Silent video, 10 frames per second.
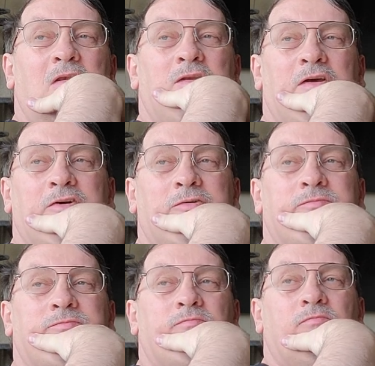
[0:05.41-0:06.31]
and
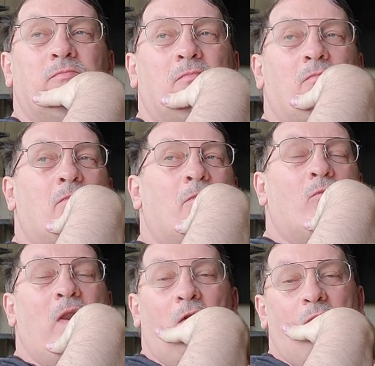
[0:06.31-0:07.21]

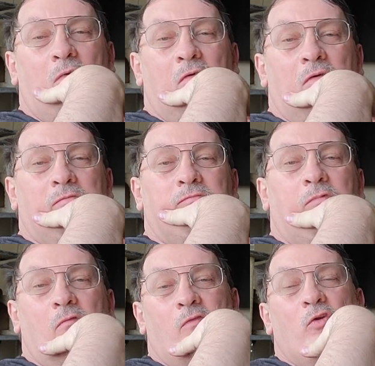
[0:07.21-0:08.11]
read a
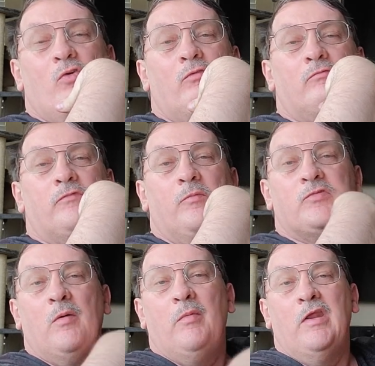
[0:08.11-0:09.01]
review from
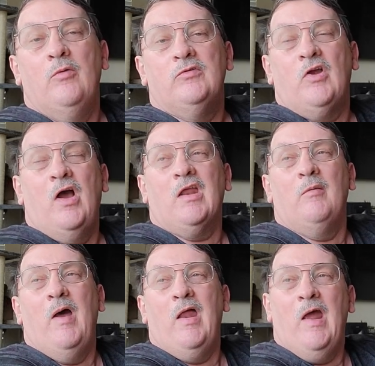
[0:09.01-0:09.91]
somebody who was talking
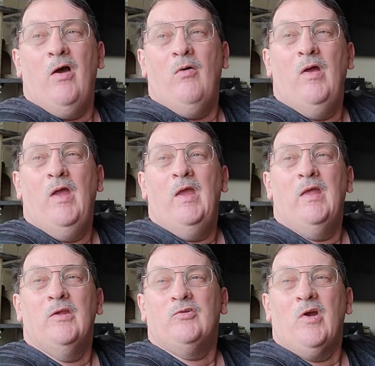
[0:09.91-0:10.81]
about how
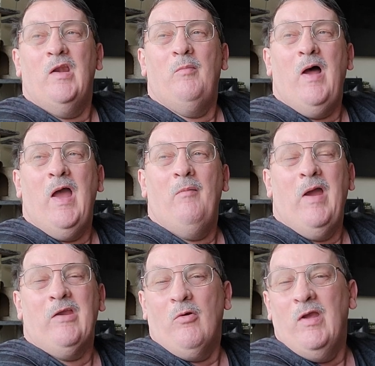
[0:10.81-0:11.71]
they're trying to buy a
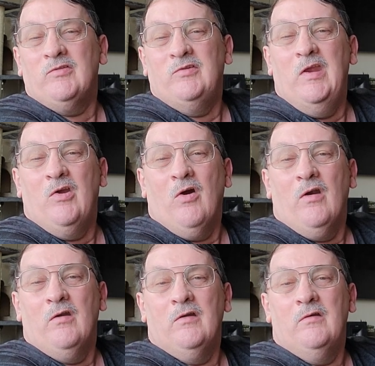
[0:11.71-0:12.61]
micro SD
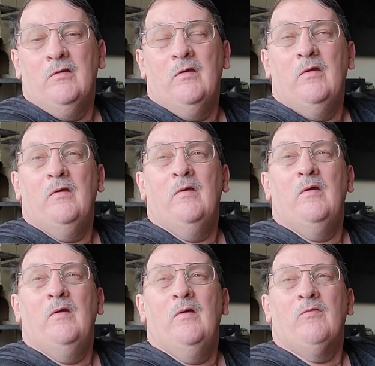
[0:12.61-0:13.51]
card
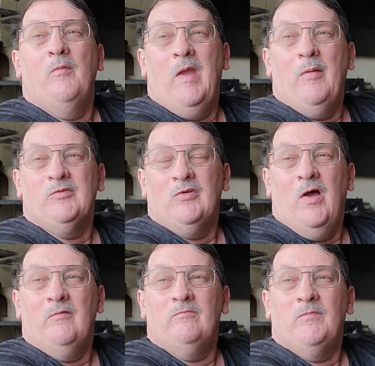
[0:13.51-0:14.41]
from
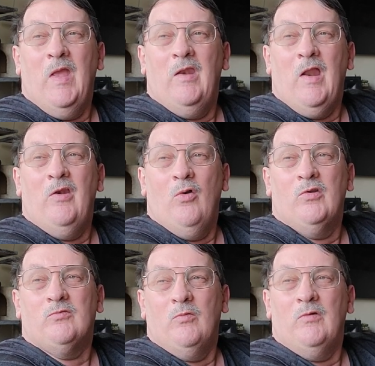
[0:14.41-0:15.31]
Amazon. And I
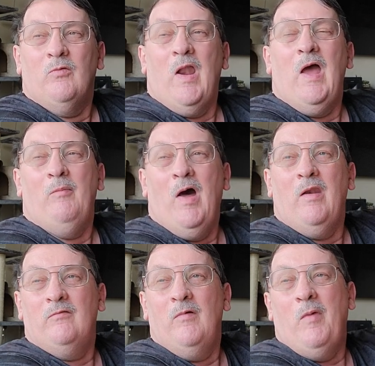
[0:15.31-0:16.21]
noticed when I
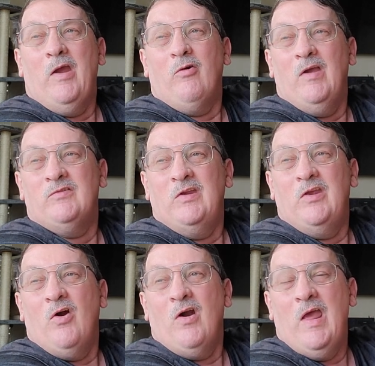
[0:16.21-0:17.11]
bought a micro
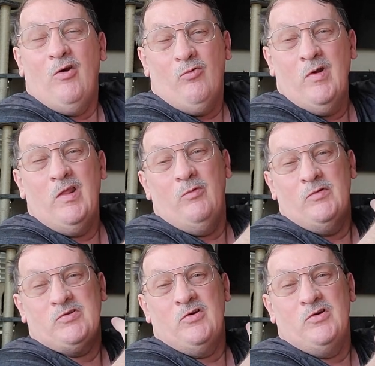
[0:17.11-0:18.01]
SD card, I had to really
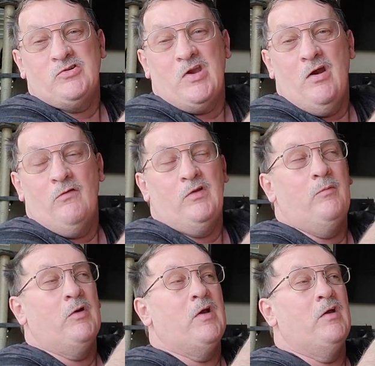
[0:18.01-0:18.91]
research
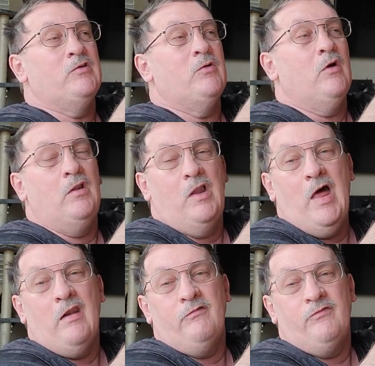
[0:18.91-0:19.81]
carefully because there are a
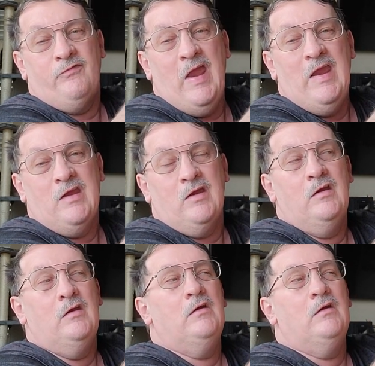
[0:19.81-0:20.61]
lot of fake